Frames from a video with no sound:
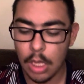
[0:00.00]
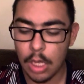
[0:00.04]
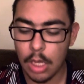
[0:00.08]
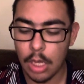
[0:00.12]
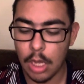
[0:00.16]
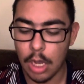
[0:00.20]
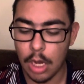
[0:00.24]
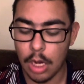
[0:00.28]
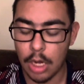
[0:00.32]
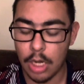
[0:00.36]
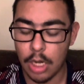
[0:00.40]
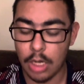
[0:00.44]

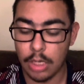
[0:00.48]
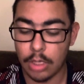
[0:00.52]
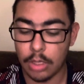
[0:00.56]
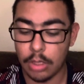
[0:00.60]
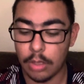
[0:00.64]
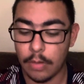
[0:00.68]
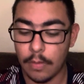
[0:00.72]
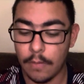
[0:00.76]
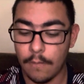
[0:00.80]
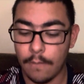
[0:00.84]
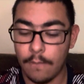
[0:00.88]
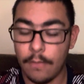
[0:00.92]
All right,
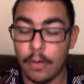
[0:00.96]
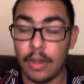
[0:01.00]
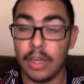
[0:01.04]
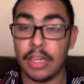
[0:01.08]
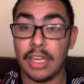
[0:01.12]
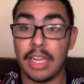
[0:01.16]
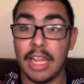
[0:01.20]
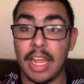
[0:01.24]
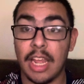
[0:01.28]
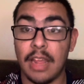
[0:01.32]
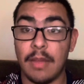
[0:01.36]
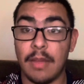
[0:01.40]
fun
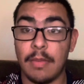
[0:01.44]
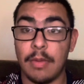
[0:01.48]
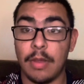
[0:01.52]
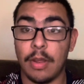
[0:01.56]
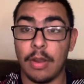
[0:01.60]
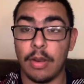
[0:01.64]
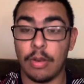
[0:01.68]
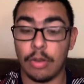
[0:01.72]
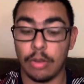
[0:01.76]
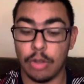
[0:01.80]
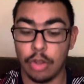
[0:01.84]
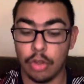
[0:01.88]
game
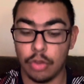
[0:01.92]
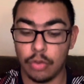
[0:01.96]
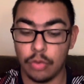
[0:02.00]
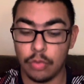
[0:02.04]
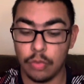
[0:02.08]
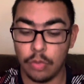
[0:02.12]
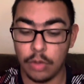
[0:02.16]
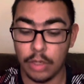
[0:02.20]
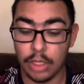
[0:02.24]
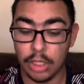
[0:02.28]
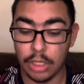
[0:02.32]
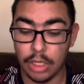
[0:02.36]
here.
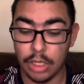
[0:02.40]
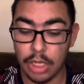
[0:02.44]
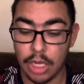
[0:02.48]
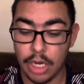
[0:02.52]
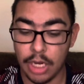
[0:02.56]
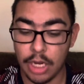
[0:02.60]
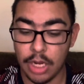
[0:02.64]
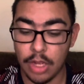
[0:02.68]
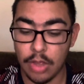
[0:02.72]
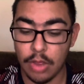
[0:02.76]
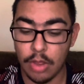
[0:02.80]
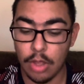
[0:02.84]
Detroit
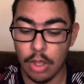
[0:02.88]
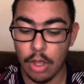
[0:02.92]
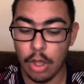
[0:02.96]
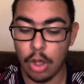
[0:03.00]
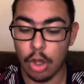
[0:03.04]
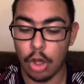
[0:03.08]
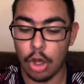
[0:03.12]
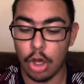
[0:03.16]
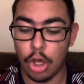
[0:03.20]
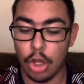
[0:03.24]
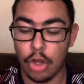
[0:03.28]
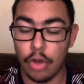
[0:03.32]
Lions
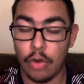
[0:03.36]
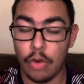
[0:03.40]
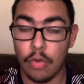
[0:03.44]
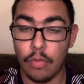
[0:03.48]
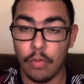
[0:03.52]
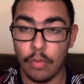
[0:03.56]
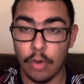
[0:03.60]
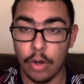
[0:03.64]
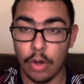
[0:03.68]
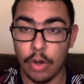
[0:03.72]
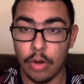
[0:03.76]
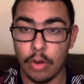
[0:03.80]
on the
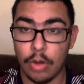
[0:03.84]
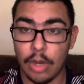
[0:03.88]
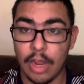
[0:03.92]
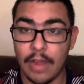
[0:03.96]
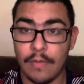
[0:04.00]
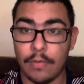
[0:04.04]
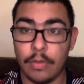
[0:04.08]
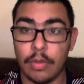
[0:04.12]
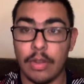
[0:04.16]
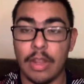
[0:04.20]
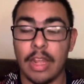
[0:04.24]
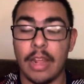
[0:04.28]
road
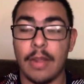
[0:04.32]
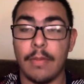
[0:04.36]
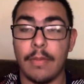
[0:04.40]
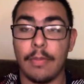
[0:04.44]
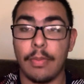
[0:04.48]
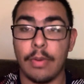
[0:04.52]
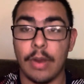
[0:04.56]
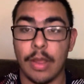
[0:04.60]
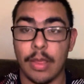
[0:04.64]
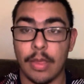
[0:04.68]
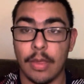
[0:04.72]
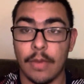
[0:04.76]
after that
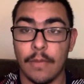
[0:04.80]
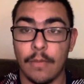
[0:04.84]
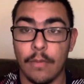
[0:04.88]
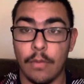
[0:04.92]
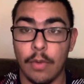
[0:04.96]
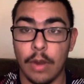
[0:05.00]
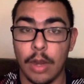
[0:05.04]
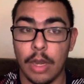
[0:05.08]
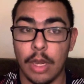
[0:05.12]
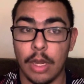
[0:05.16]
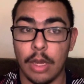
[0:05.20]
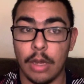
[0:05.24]
impressive
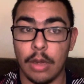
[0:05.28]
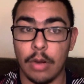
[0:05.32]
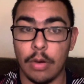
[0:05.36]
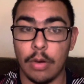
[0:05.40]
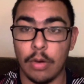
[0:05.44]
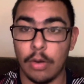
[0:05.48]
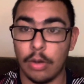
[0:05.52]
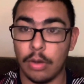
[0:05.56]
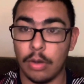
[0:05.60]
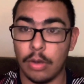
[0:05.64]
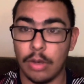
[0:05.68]
win or